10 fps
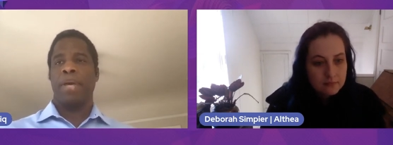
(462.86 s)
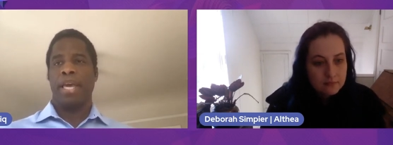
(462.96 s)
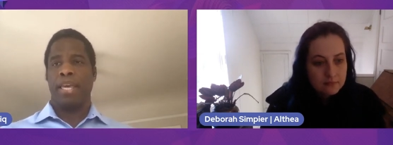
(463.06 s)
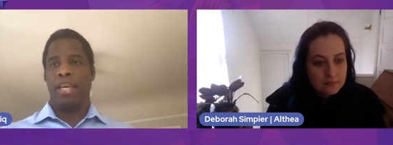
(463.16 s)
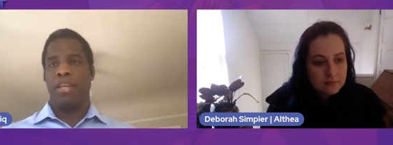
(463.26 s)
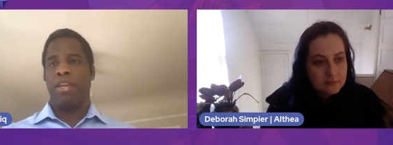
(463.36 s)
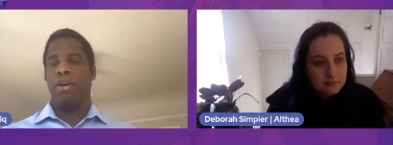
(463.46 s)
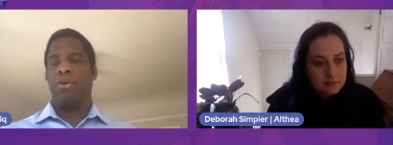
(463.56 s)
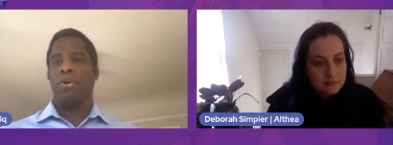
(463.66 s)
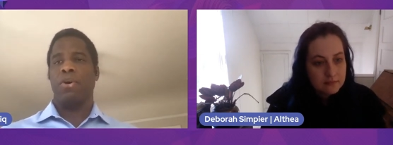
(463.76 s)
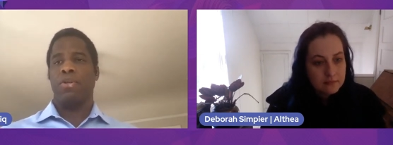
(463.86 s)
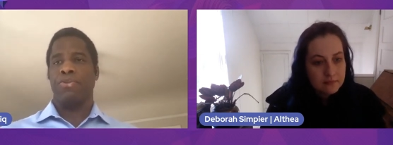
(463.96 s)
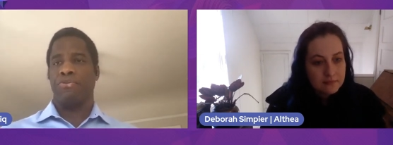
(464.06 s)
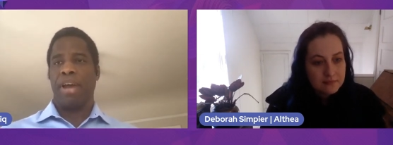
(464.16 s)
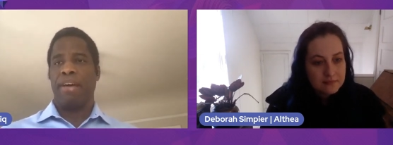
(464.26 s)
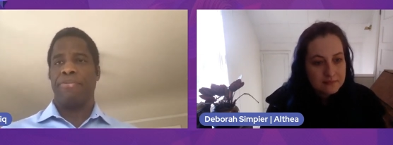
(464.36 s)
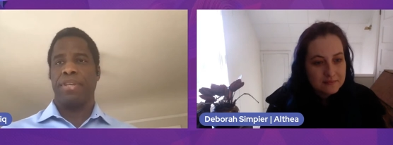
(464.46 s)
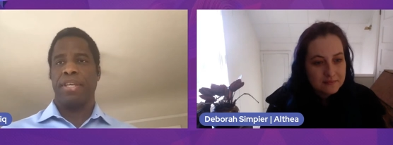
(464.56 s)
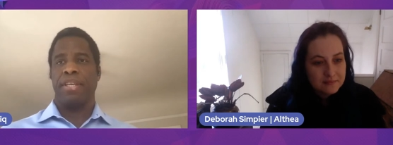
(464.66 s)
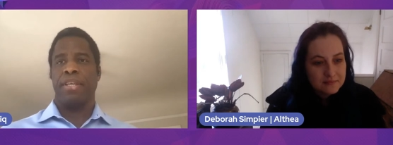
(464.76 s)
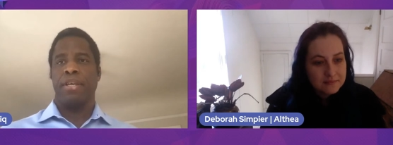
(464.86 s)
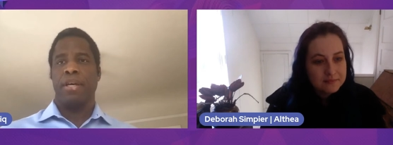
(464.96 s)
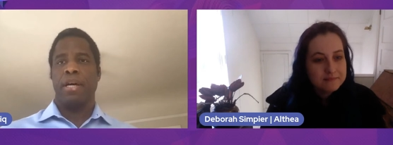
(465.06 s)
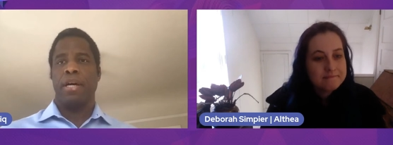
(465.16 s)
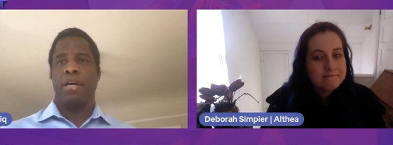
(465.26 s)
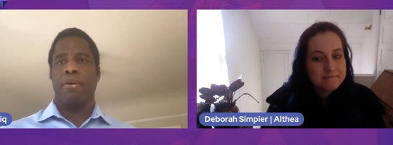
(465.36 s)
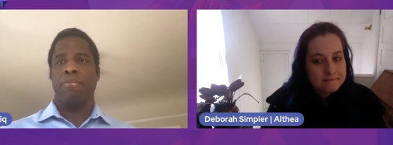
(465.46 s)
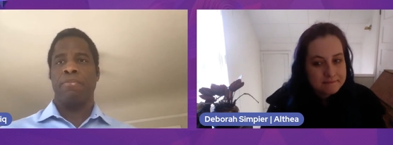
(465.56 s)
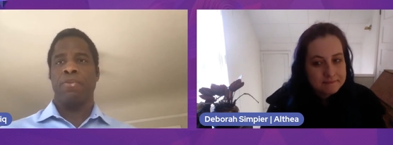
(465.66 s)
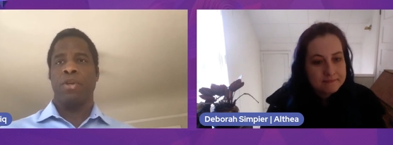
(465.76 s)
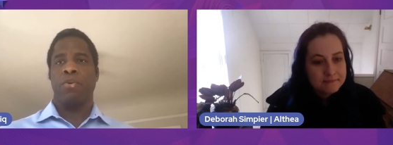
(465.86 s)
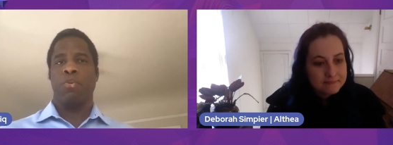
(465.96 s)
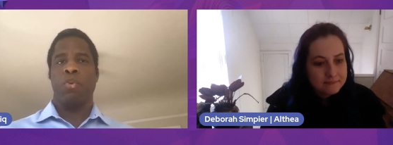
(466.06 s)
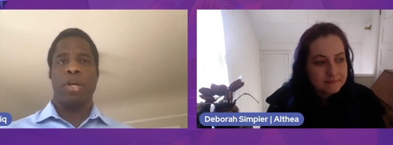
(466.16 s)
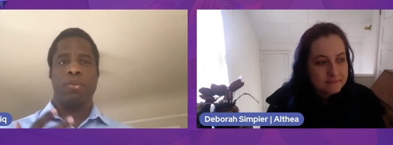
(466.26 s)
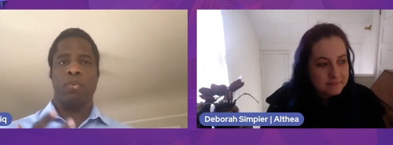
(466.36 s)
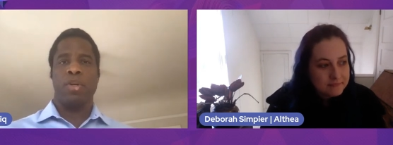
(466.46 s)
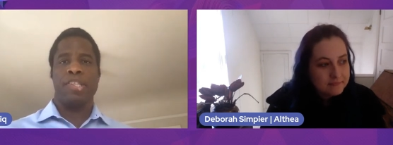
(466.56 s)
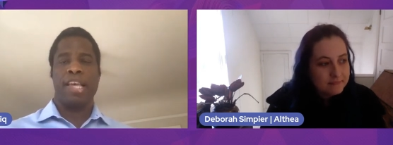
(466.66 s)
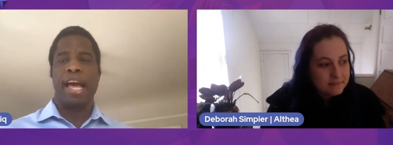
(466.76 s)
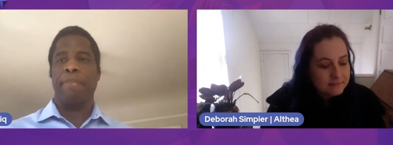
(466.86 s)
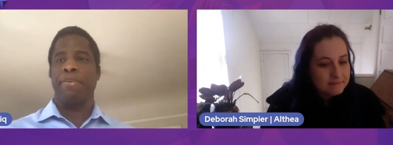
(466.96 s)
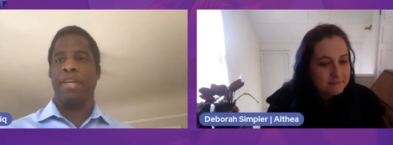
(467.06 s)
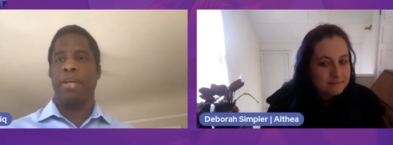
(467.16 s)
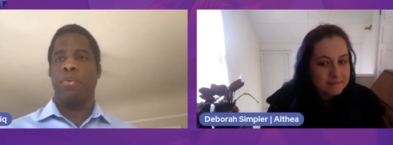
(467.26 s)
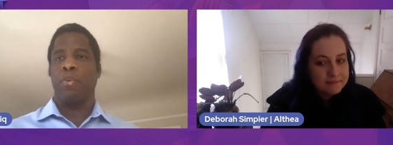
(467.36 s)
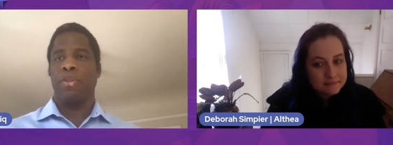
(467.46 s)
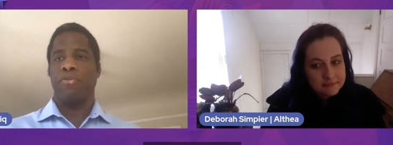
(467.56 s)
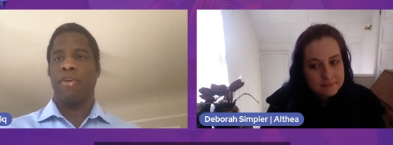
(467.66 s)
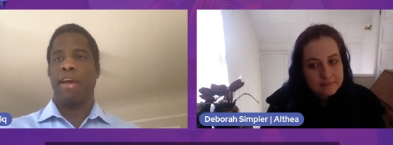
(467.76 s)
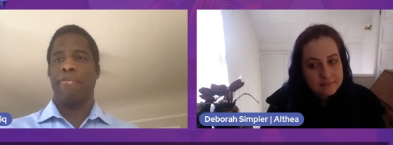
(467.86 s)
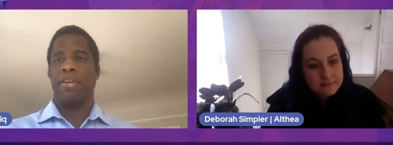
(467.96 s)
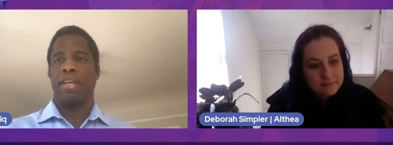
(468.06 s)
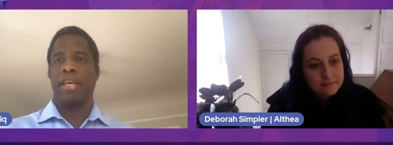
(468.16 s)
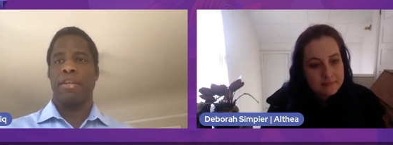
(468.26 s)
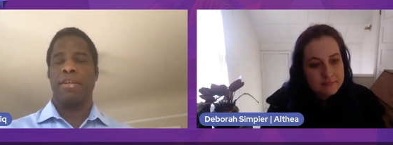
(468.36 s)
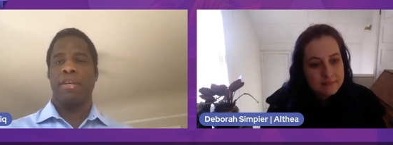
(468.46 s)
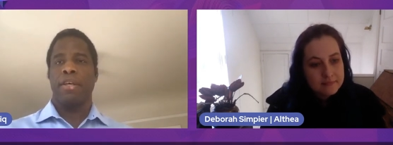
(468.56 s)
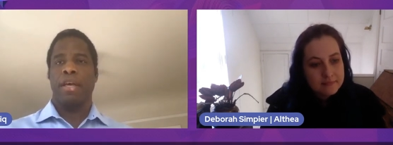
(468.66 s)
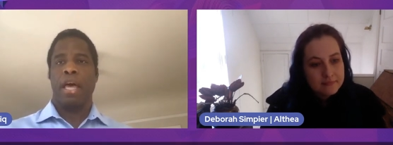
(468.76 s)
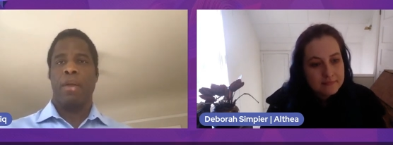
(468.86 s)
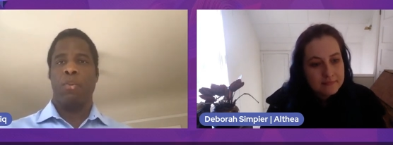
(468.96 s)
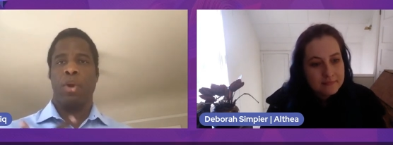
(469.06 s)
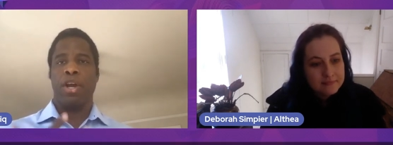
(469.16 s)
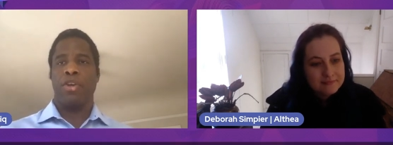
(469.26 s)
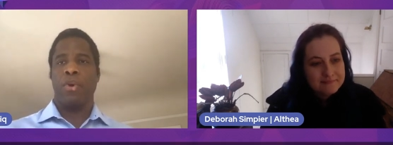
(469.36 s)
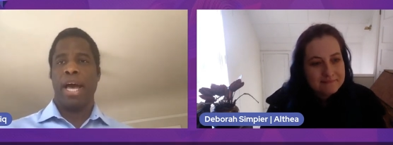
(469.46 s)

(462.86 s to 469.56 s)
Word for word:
Speaker 1: Peggy, now called Gravity. Um, you know what what's happening with Gravity, and and where are you